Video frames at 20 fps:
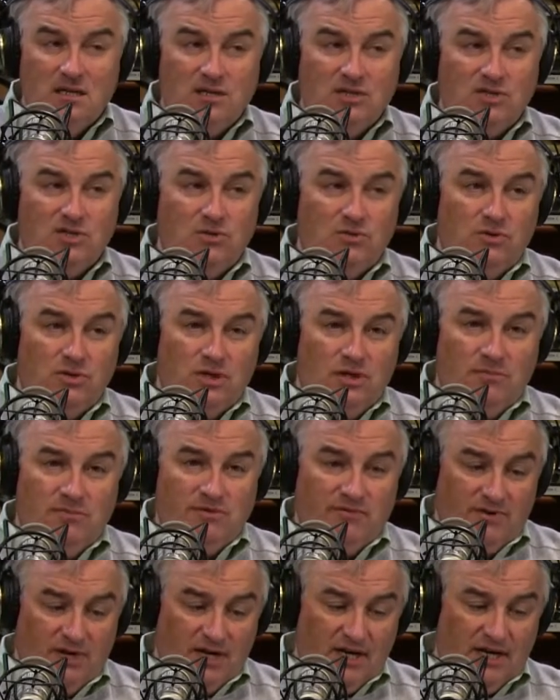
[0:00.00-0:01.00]
to
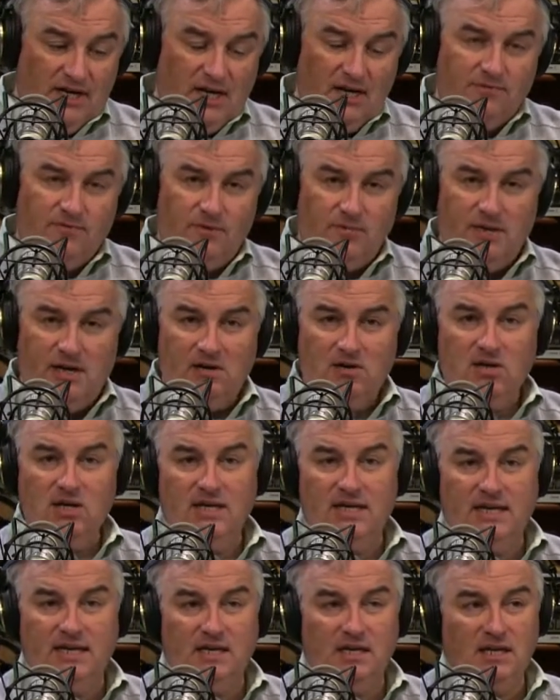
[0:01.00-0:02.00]
be very careful about
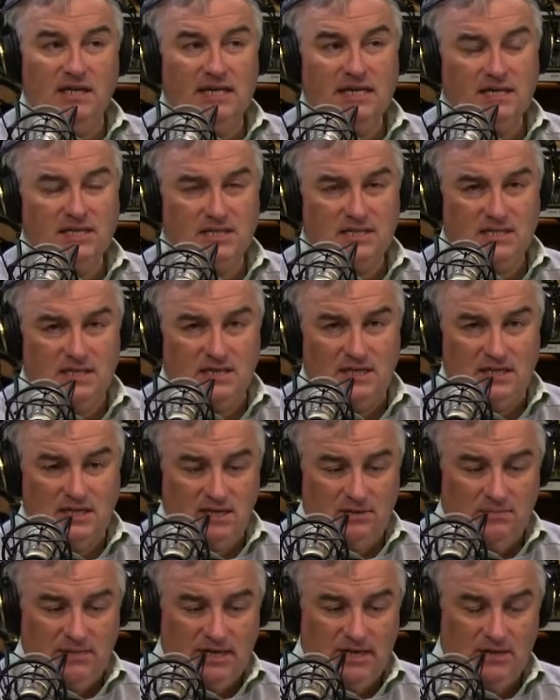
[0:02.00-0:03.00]
clicking links in
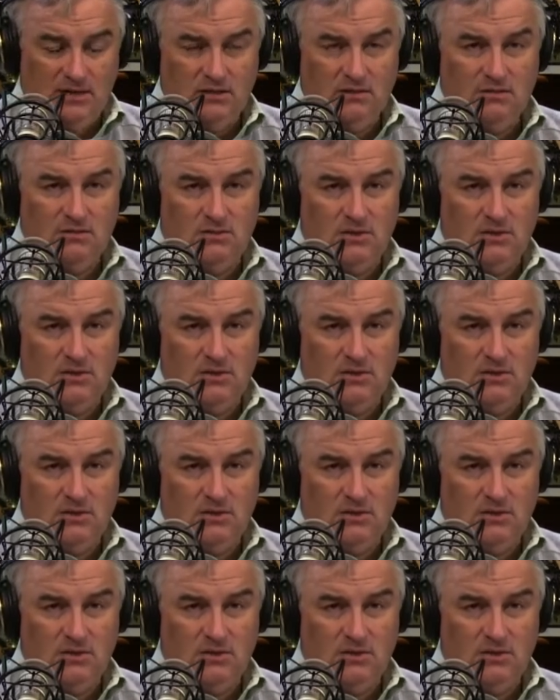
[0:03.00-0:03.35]
email.